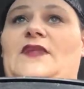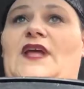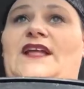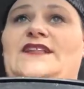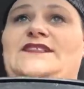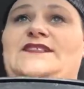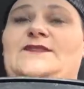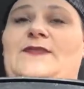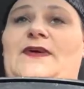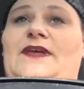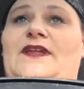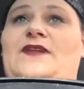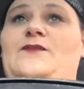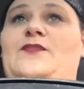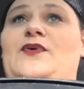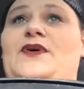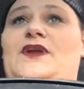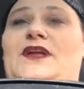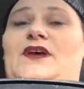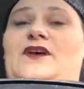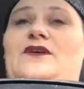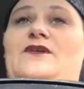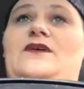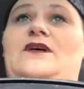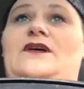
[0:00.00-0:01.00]
It's been
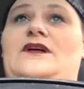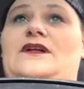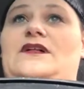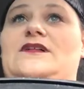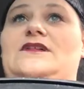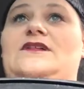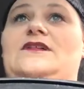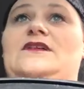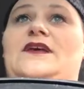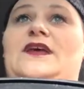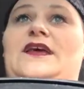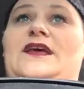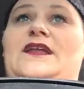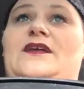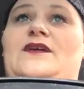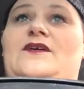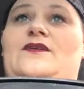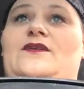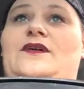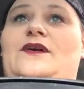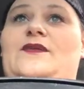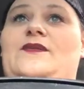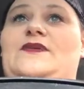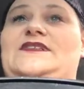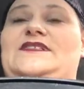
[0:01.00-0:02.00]
pretty cool. You
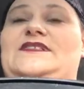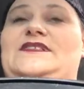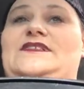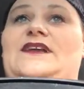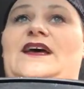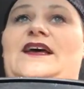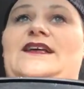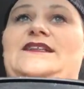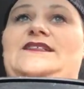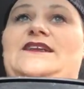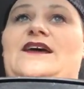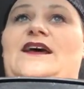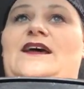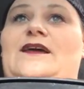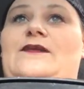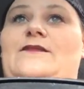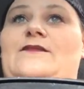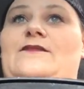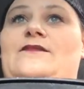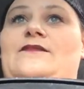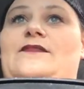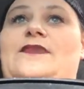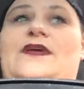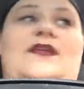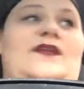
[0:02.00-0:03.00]
know, it was a nice
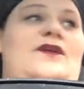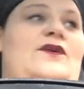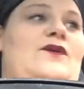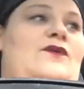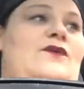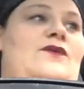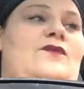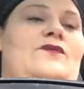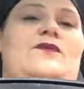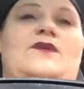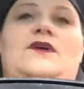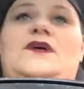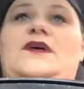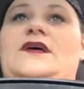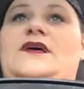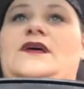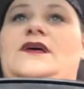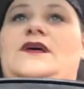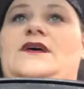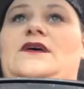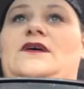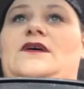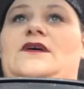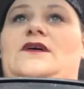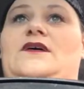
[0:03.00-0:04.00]
time, you know,
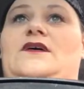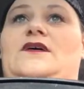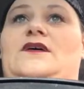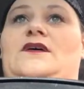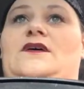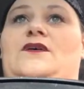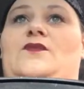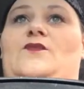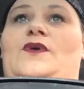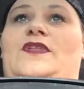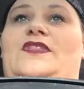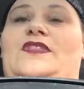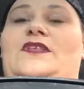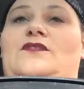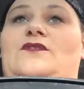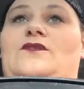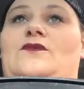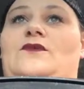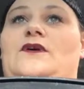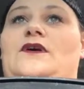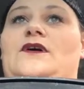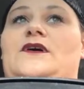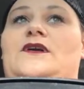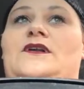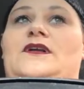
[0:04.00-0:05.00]
with the
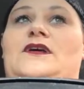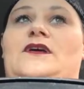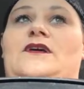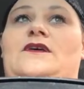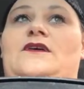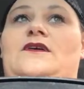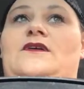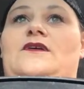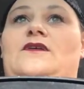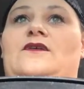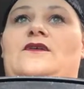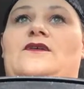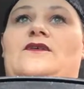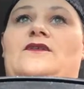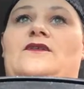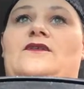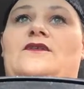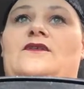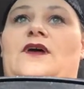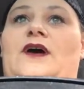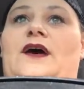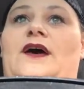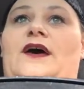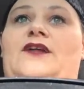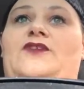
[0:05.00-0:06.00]
Lord,
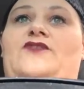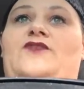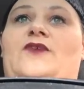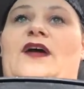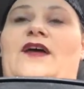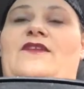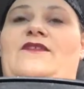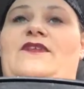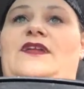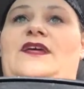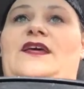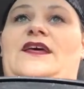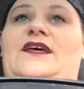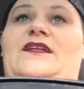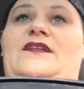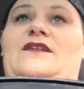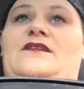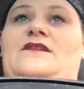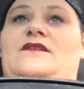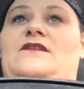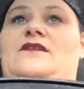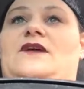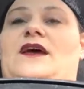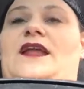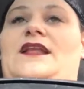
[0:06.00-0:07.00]
driving
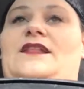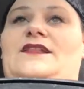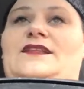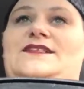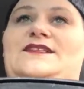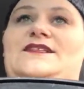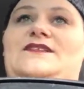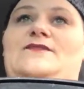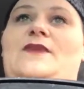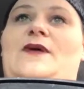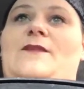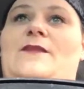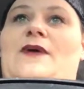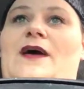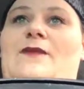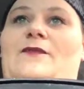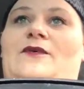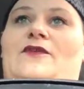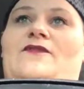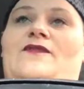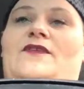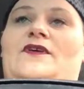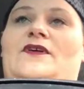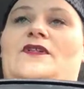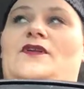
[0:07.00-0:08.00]
in, kind of listening to my
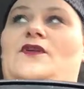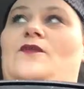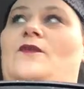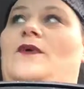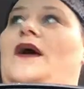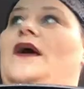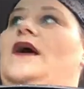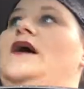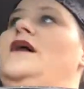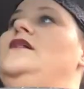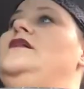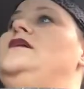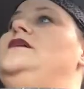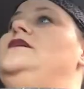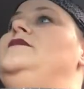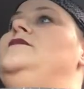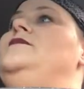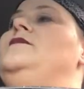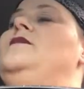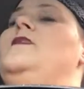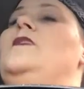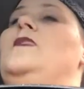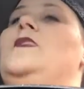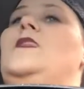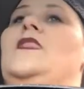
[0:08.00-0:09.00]
Bible for a little while,
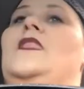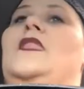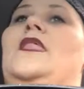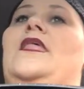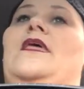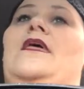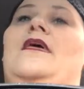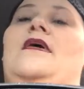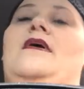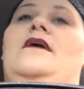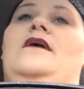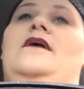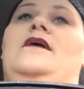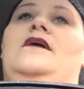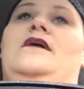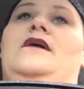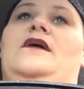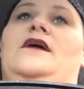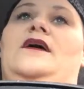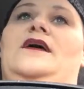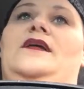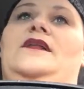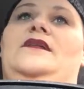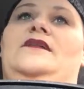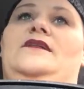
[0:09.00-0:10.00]

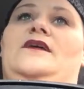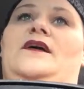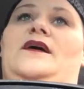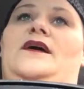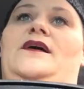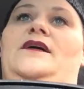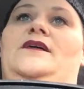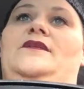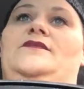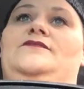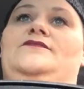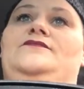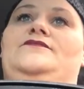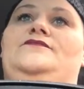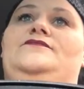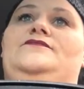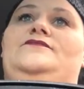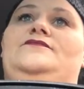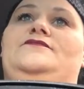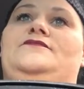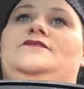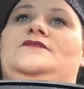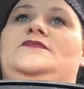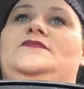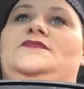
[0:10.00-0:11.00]
and
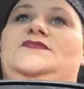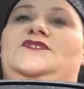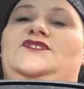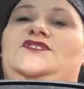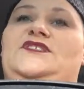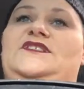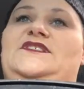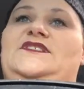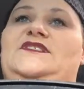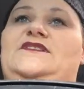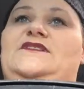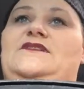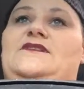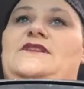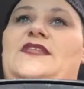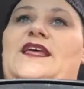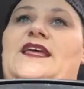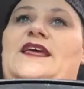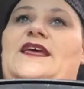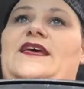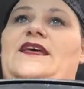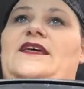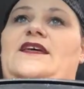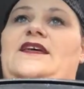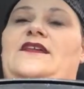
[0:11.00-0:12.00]
just
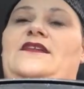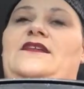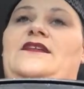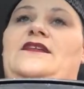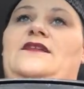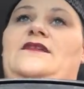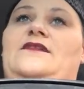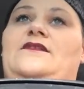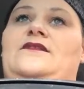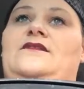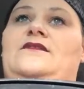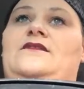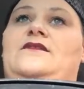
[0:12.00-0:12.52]
thinking and